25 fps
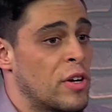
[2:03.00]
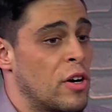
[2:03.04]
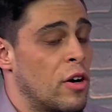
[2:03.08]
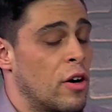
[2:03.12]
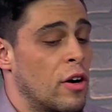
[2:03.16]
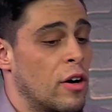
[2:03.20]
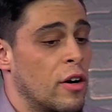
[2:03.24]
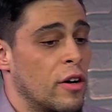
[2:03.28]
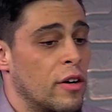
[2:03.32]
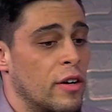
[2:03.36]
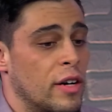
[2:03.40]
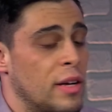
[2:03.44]

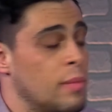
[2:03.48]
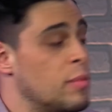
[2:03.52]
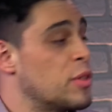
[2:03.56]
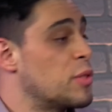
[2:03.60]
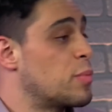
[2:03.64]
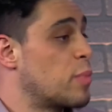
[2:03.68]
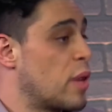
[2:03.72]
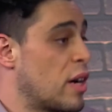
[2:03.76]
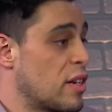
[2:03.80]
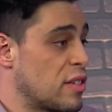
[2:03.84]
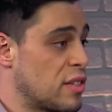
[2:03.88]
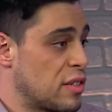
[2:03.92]
our
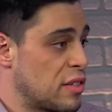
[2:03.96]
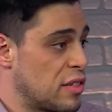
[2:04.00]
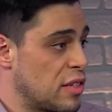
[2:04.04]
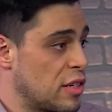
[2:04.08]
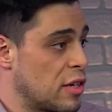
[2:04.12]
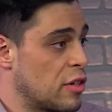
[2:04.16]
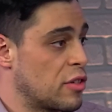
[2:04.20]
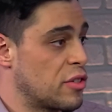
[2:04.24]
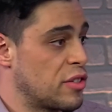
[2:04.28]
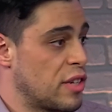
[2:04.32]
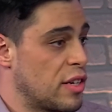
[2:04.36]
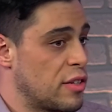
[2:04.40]
image
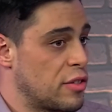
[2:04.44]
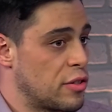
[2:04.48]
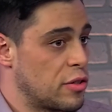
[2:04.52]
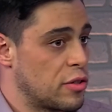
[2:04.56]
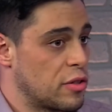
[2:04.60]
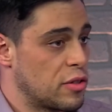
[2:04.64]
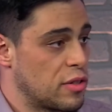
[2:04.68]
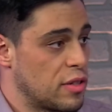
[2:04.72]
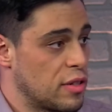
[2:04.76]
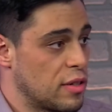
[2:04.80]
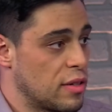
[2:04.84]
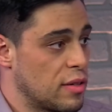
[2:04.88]
processing, our
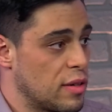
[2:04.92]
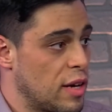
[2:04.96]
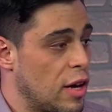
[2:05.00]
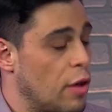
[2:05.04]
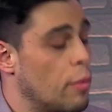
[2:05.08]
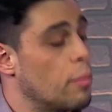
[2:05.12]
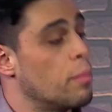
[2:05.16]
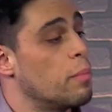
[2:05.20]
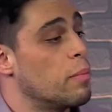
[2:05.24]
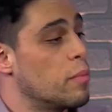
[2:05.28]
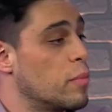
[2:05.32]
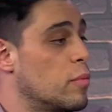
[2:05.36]
sensors to
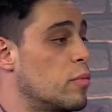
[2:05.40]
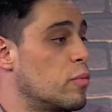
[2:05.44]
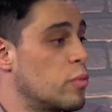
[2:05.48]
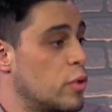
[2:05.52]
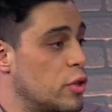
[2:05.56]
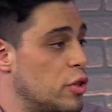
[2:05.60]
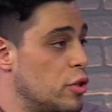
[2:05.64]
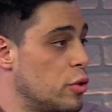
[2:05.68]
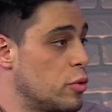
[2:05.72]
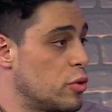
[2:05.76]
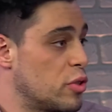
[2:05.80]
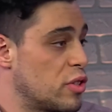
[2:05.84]
help
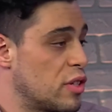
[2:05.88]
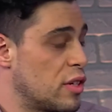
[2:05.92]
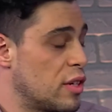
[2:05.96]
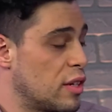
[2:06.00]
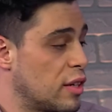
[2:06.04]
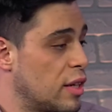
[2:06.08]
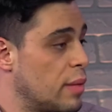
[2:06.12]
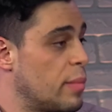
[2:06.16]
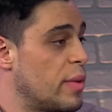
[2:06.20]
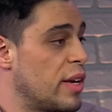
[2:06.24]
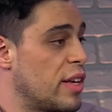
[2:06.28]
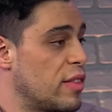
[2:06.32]
reduce and
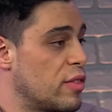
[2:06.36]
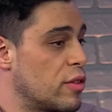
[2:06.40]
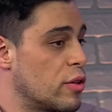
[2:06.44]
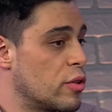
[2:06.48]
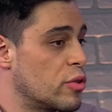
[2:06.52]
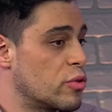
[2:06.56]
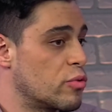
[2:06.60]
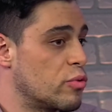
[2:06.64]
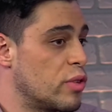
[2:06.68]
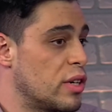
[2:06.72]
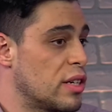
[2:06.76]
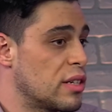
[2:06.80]
eliminate
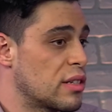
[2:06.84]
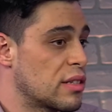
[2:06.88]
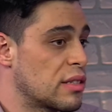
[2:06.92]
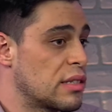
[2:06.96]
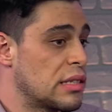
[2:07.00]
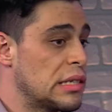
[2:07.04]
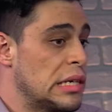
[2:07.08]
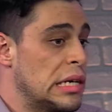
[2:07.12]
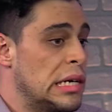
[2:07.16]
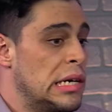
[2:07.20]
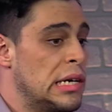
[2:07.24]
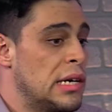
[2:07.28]
those
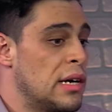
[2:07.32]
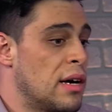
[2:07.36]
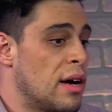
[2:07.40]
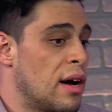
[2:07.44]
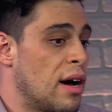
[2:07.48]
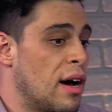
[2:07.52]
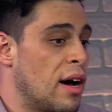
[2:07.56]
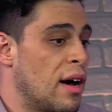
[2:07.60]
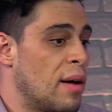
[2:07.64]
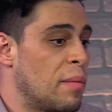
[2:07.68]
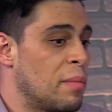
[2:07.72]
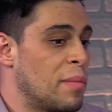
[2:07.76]
risks.
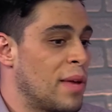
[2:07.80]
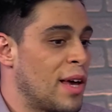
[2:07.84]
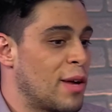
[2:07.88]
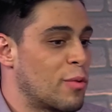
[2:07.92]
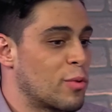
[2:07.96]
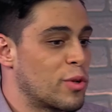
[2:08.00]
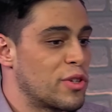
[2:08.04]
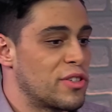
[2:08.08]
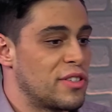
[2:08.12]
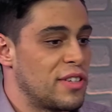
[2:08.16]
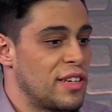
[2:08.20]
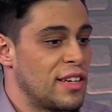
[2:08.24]
Um,
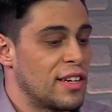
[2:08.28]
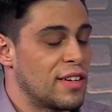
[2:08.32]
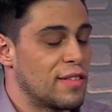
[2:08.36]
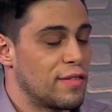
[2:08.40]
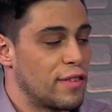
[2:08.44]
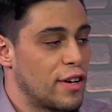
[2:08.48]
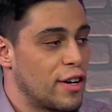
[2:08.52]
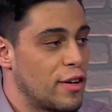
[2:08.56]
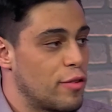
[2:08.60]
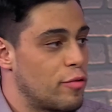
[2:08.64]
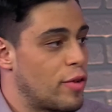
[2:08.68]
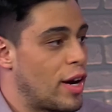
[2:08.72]
and we're seeing a
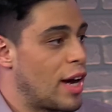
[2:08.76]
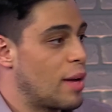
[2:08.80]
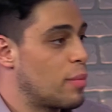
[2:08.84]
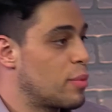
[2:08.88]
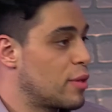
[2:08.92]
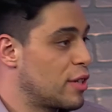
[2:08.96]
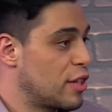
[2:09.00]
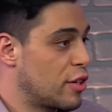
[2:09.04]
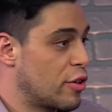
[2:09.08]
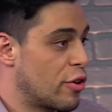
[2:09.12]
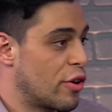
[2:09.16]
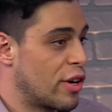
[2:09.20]
very
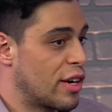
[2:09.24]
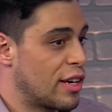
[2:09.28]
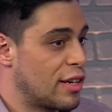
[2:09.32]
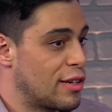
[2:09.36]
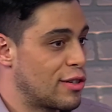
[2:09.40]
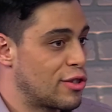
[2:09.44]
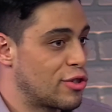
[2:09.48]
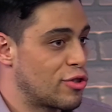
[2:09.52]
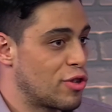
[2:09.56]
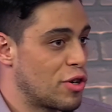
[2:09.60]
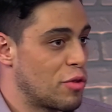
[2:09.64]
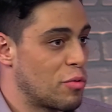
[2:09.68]
rapidly growing
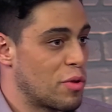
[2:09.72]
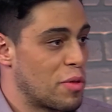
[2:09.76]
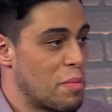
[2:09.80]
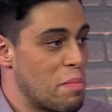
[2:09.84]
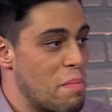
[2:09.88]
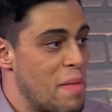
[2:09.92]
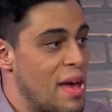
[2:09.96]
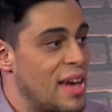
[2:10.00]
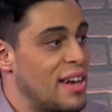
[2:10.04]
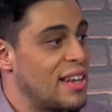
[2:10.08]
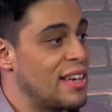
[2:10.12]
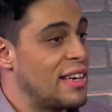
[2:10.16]
industry with
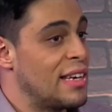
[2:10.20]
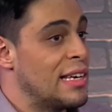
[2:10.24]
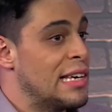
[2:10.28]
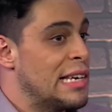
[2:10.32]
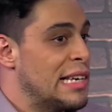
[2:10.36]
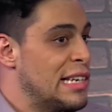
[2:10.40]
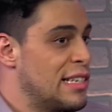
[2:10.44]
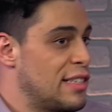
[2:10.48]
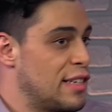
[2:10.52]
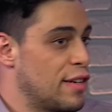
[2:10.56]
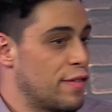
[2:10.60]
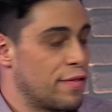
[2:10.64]
many
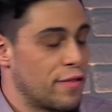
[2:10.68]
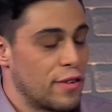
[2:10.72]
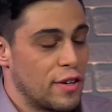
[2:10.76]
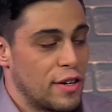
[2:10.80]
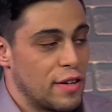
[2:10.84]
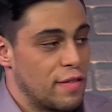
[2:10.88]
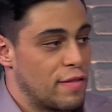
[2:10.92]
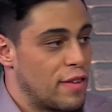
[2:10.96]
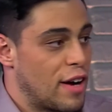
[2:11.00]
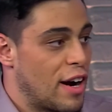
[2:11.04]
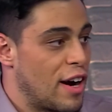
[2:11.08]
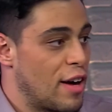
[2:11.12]
different
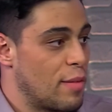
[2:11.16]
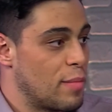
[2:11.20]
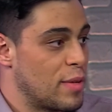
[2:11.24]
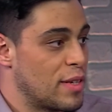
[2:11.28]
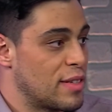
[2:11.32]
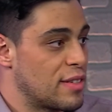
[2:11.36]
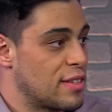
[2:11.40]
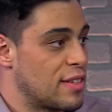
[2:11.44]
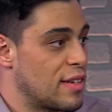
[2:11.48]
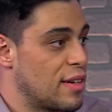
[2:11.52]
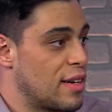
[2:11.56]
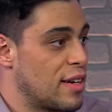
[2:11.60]

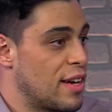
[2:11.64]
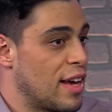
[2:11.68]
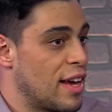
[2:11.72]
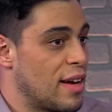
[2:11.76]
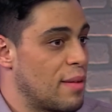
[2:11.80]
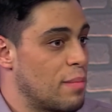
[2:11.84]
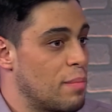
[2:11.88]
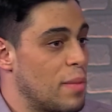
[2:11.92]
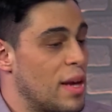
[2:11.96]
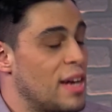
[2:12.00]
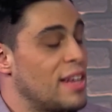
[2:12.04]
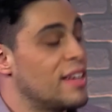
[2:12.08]
environments and,
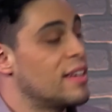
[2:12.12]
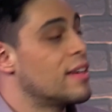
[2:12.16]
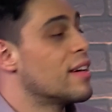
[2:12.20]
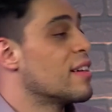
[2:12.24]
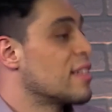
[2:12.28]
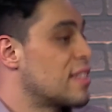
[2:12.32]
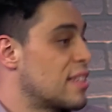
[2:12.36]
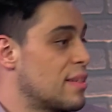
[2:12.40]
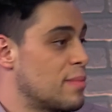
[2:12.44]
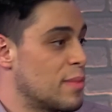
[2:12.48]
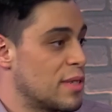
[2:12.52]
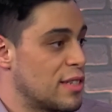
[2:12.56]
and many
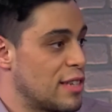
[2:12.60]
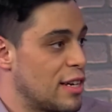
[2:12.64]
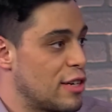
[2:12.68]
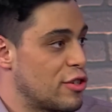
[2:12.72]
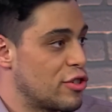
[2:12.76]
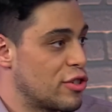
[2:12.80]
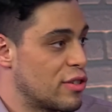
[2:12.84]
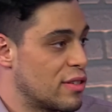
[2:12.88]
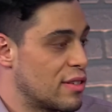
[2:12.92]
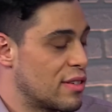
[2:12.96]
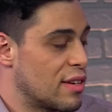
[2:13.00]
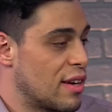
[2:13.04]

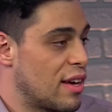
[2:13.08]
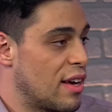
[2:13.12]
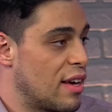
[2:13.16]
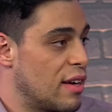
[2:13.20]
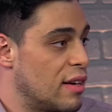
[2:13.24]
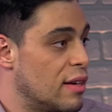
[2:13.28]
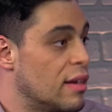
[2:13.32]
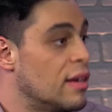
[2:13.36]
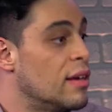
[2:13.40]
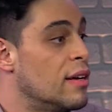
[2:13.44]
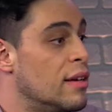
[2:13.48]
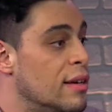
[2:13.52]
customizations
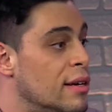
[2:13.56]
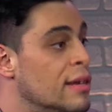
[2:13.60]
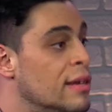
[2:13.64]
ahead.